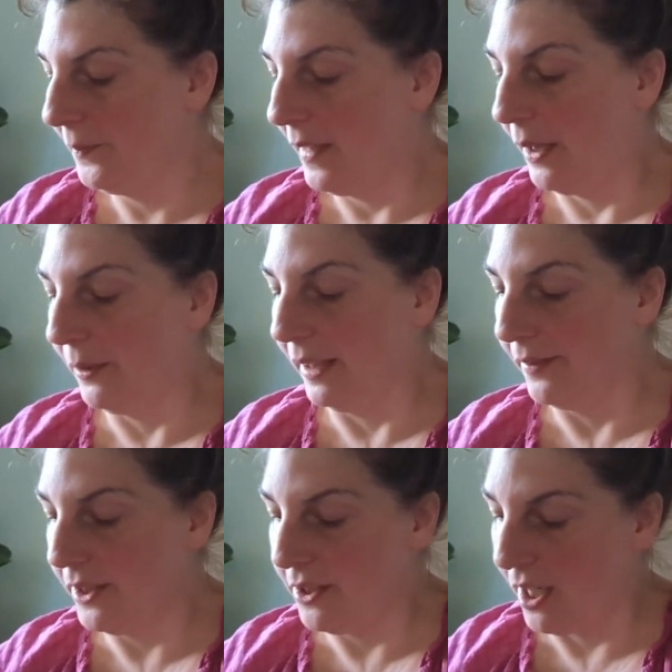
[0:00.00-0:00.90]
I would
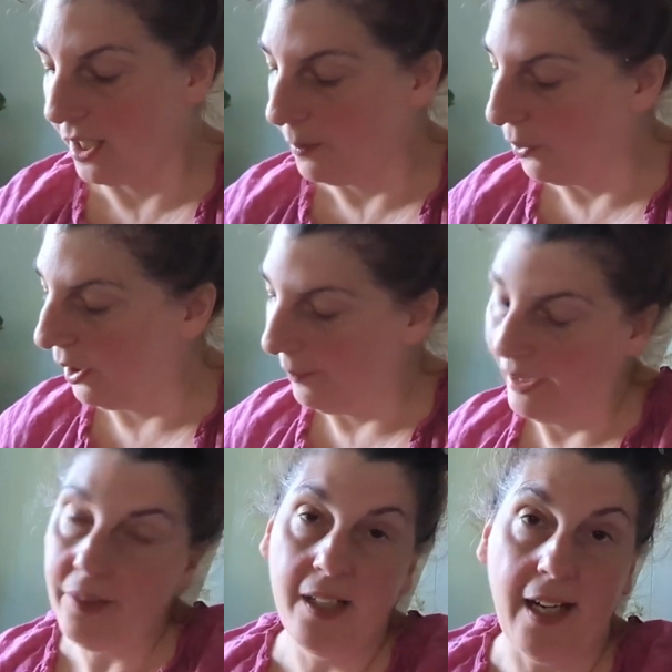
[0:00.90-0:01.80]
love to talk more
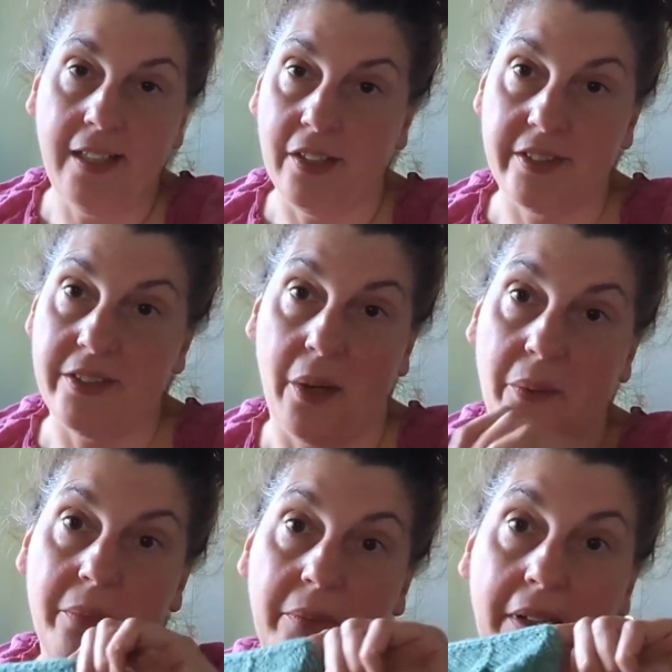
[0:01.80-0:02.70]
about it. I just don't
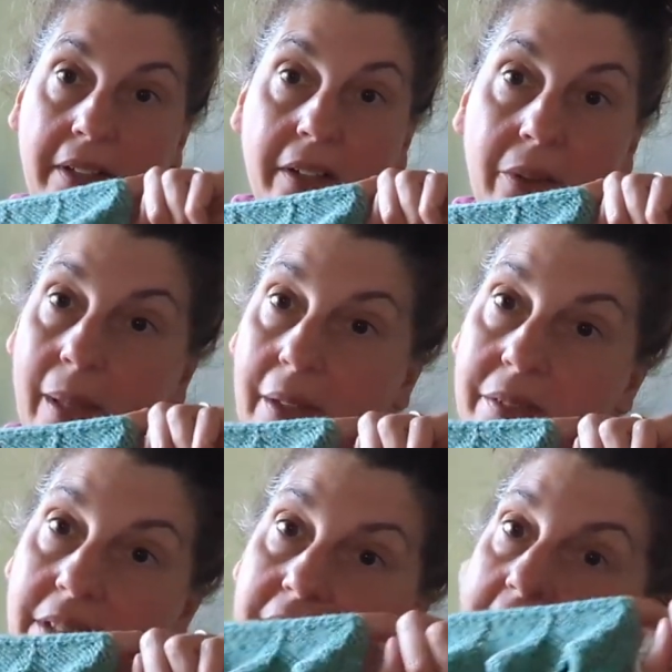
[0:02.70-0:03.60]
really know what
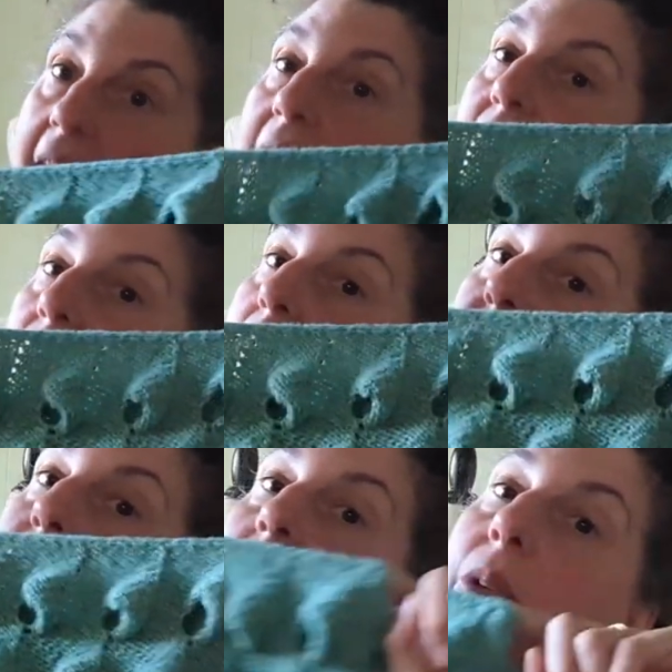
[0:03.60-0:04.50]
else to say. So if
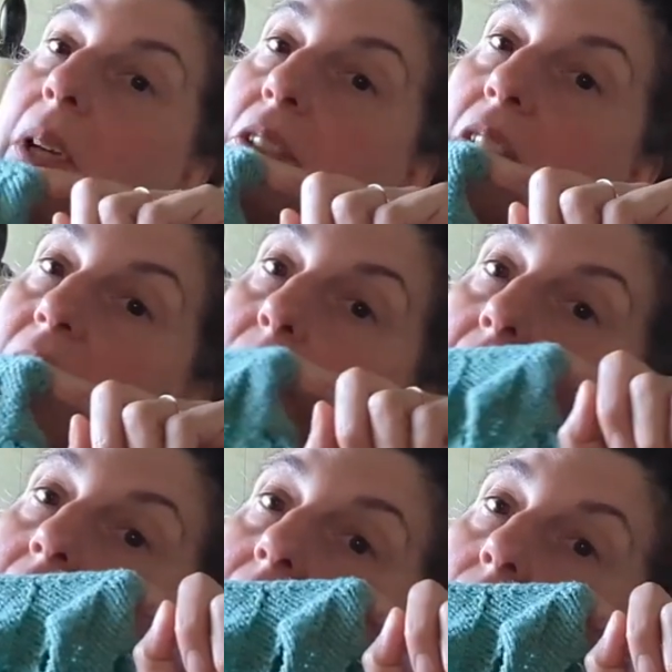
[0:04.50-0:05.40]
you have questions,
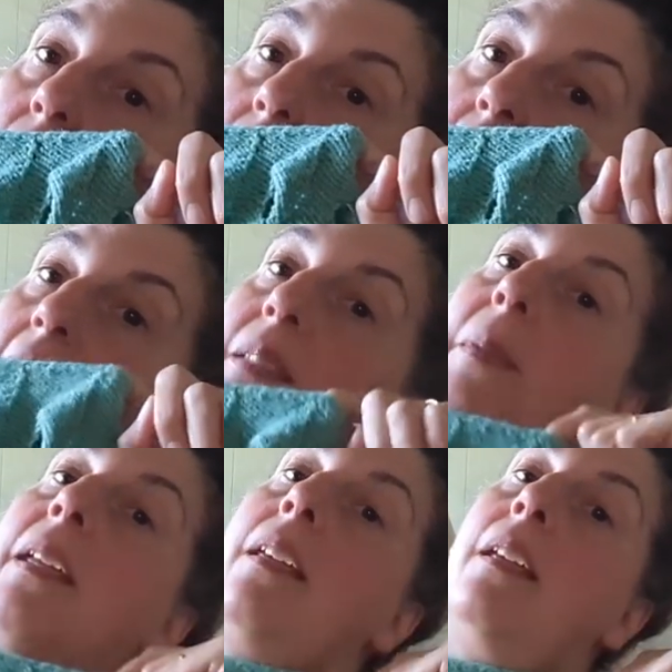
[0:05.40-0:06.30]
please go ahead and ask me.